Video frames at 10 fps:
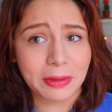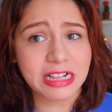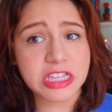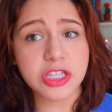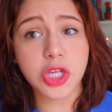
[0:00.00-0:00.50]
but
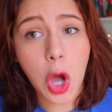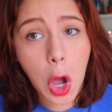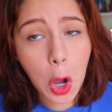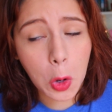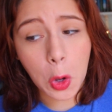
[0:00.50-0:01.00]
it's
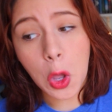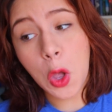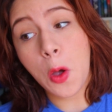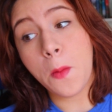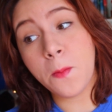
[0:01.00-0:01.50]
so
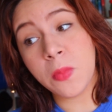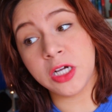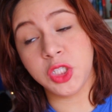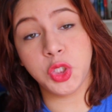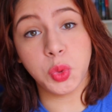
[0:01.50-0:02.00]

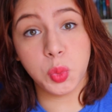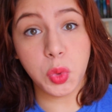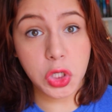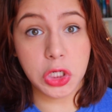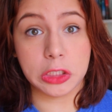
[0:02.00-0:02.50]
much
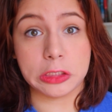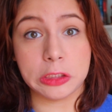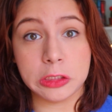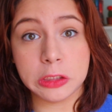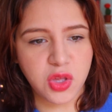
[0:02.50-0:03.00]
work.